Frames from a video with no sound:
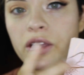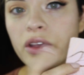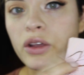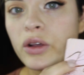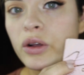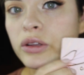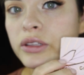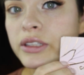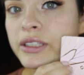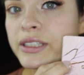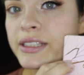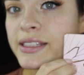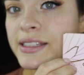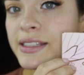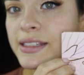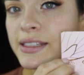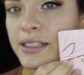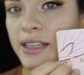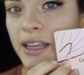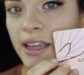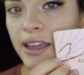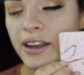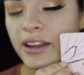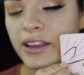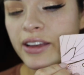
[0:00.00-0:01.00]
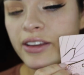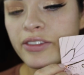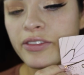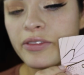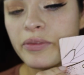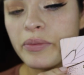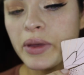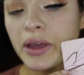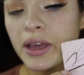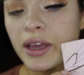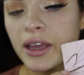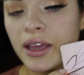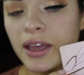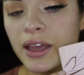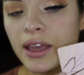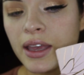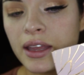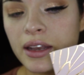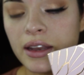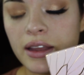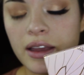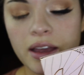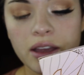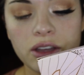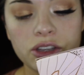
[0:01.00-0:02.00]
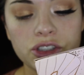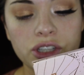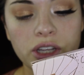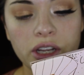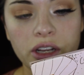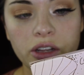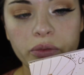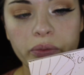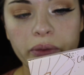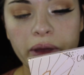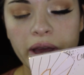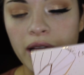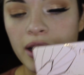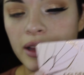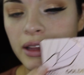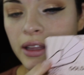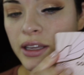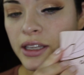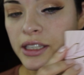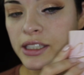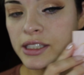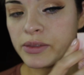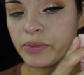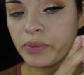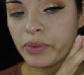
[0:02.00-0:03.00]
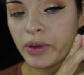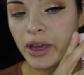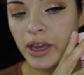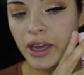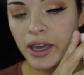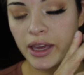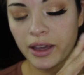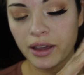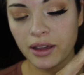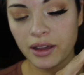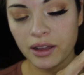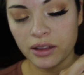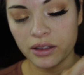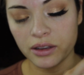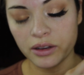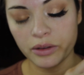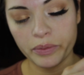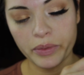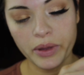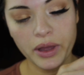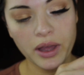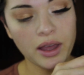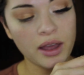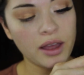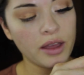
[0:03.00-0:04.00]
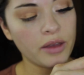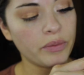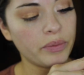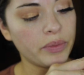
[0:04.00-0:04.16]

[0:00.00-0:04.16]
Golden State of Mind eyeshadow palette by ColourPop.